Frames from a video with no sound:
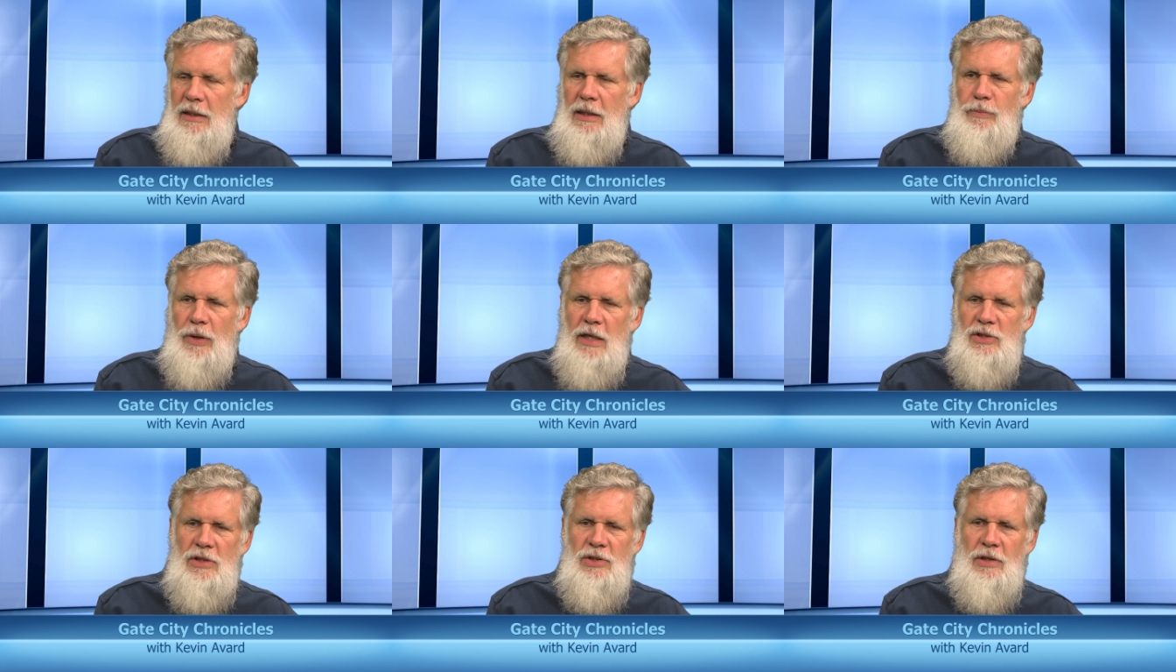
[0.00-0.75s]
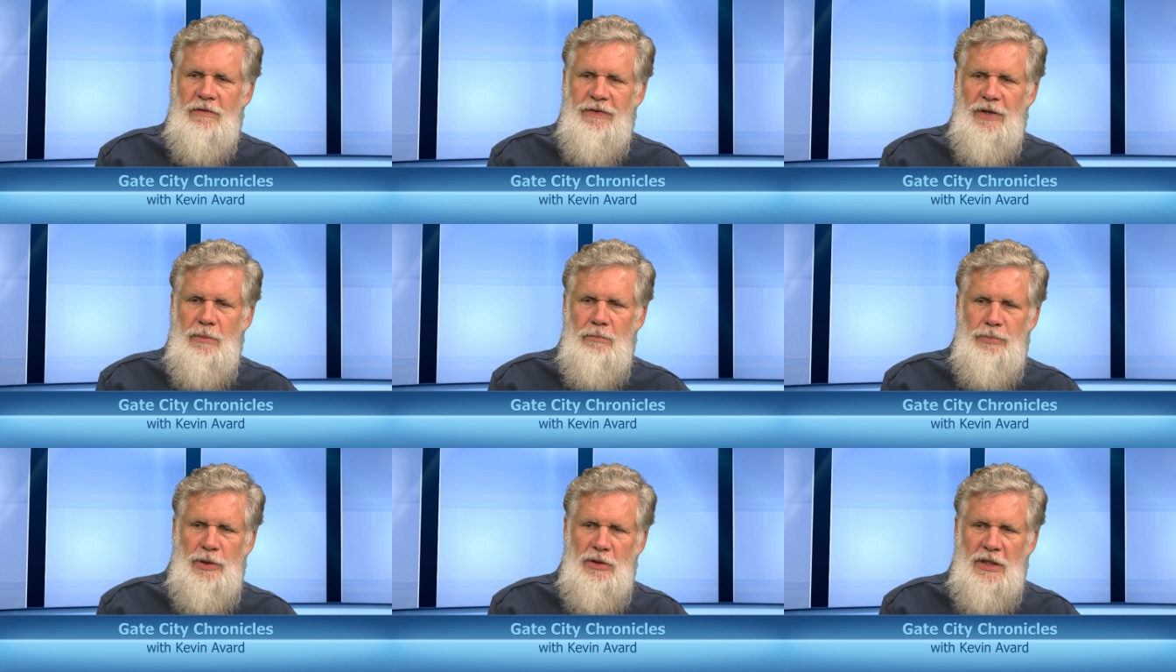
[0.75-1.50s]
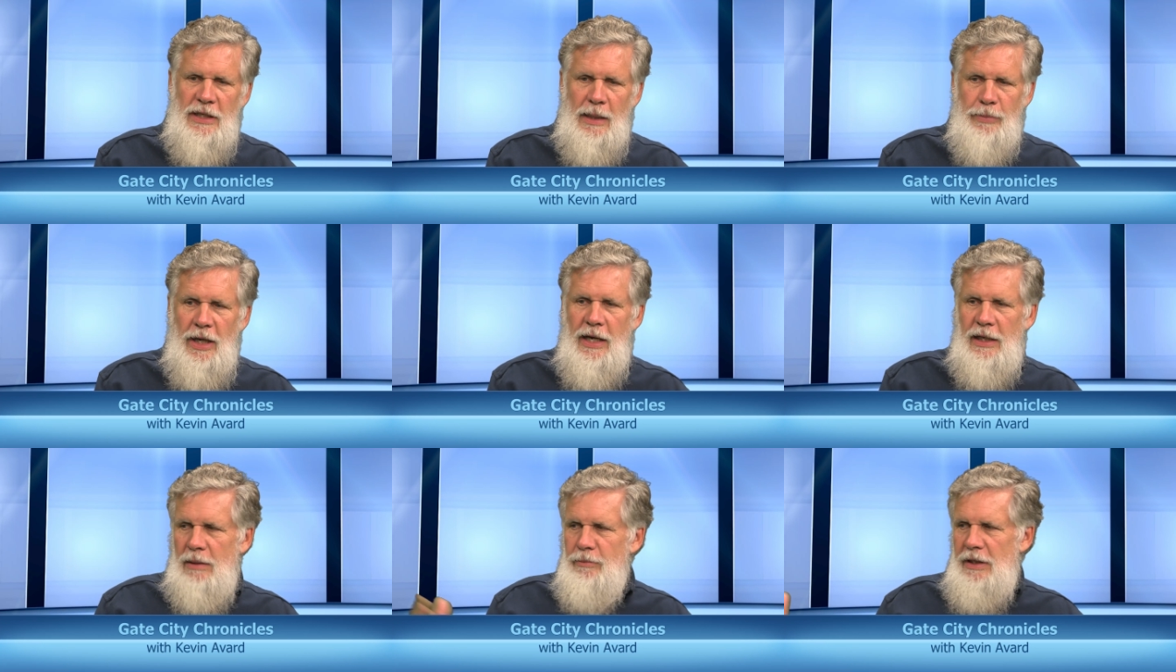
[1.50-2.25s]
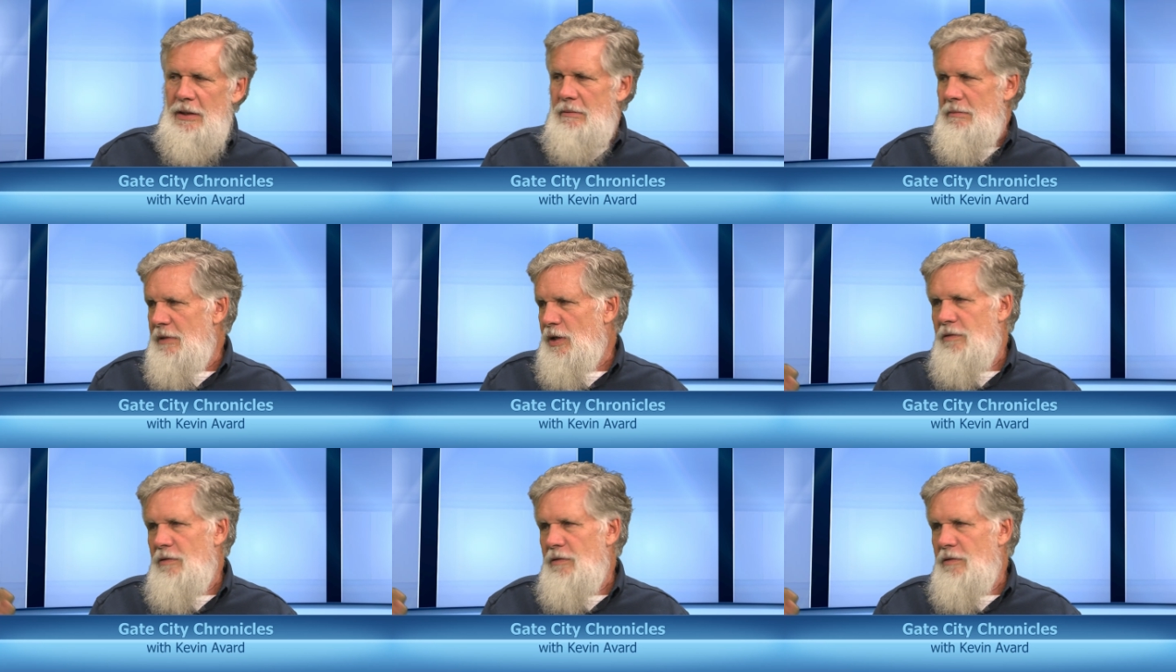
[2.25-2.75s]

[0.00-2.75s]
In the process of him building that bike and me,